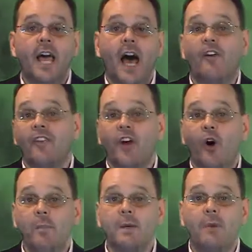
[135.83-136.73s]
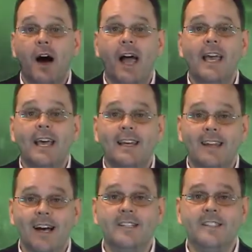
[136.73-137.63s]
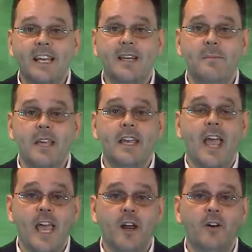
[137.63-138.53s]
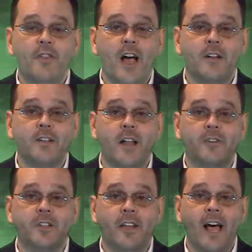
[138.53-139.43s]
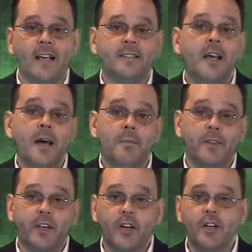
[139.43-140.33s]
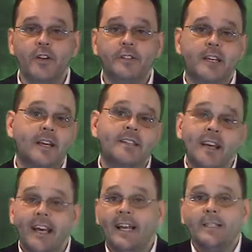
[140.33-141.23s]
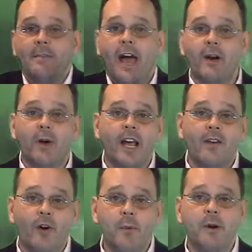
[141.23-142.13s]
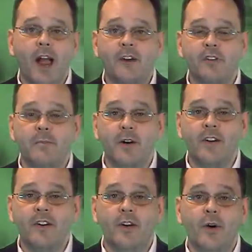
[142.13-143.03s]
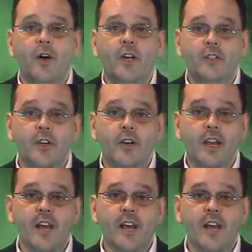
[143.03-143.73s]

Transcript: However, the home you buy does need to be $800,000 or less. But the good news is, it doesn't matter what kind of home you're actually moving to. So you can